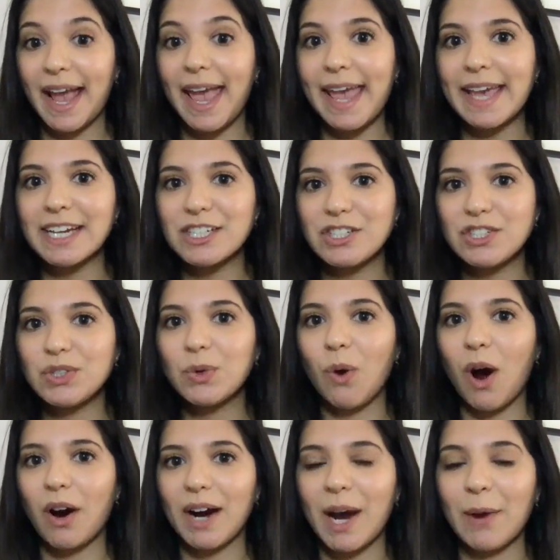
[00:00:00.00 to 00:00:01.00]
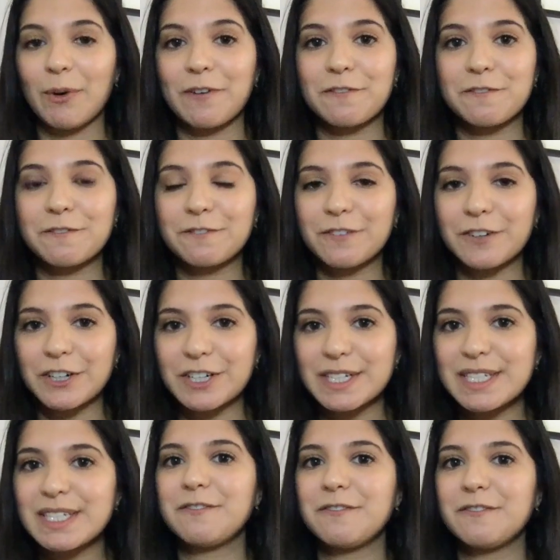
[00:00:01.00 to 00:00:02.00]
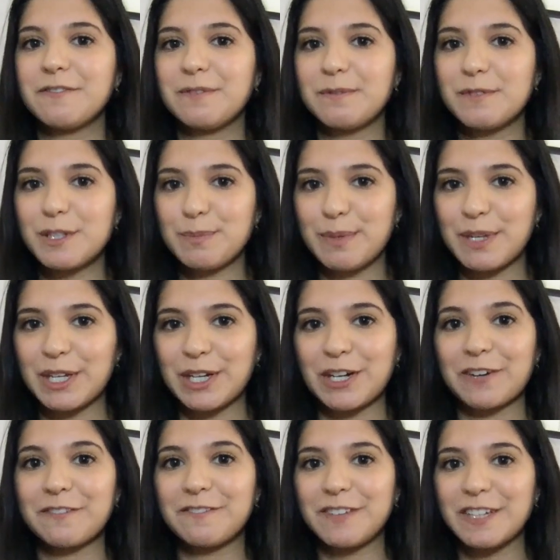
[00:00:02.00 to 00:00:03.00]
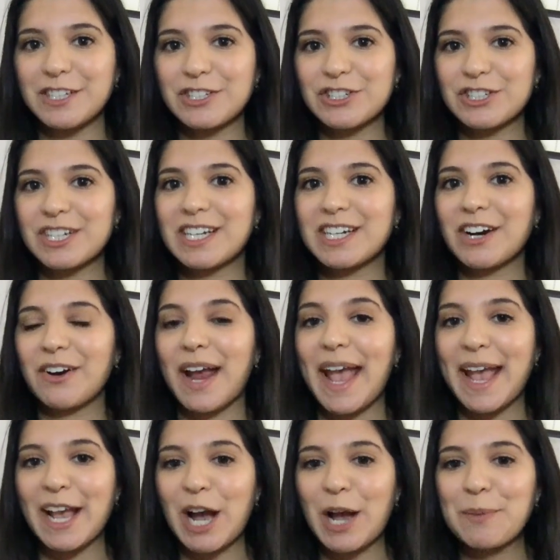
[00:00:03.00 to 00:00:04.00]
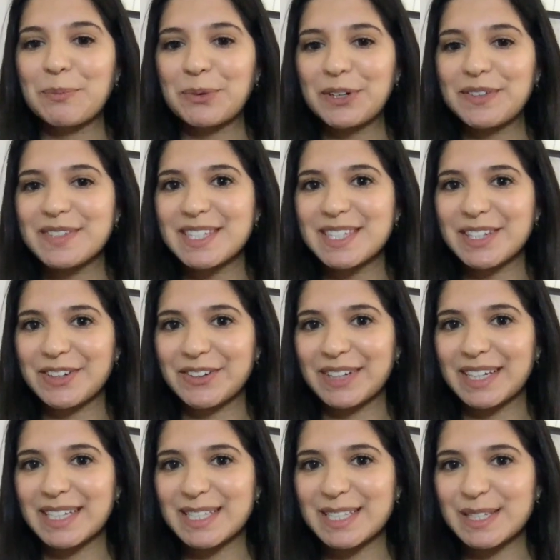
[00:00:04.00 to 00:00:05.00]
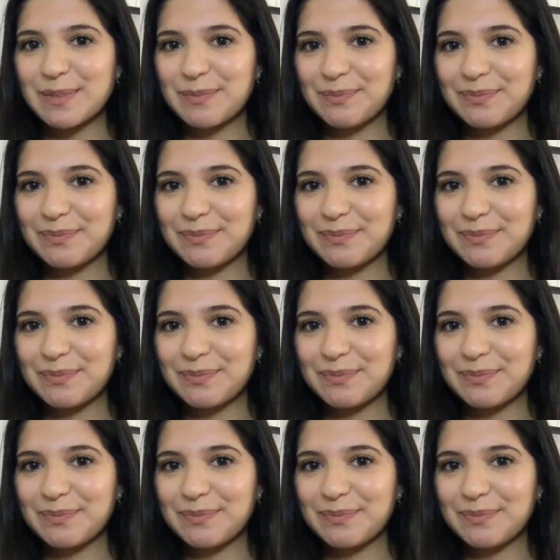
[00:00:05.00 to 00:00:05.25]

and you are our first speaker featured in our A I Brief series.